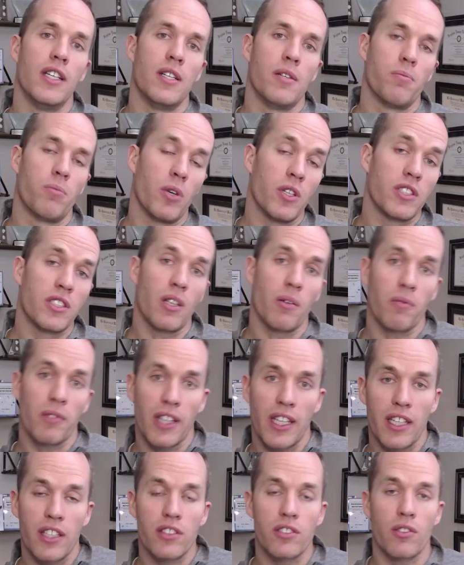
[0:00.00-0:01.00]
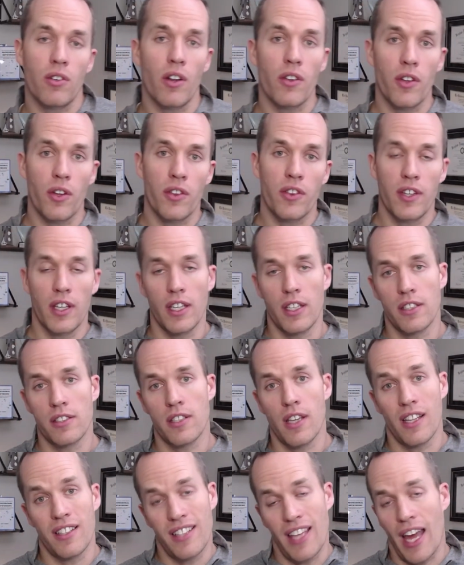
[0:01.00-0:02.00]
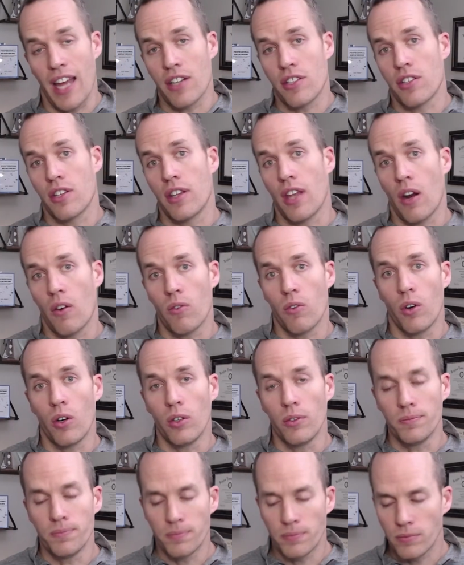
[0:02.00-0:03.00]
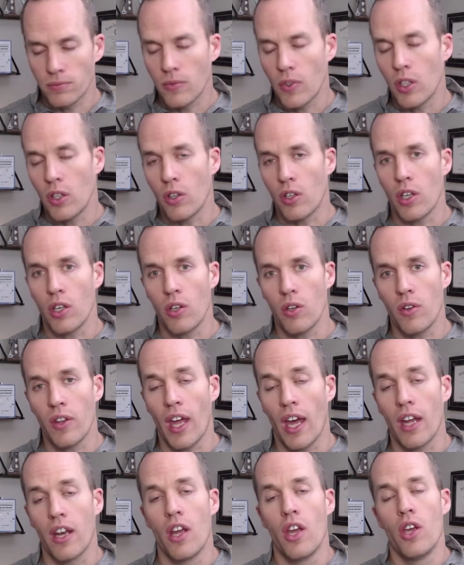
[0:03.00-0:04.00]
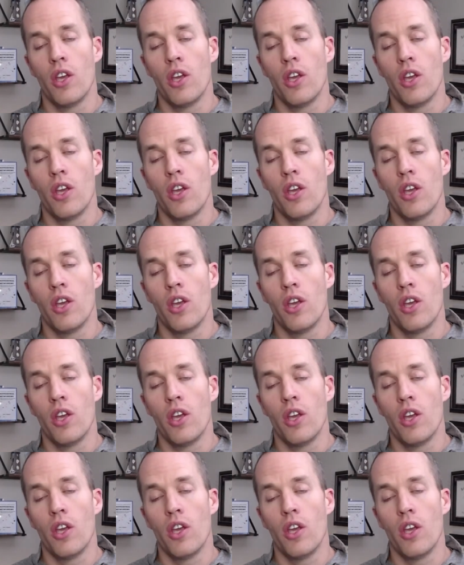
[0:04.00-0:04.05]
put some links or other things attached to that role, you can do that.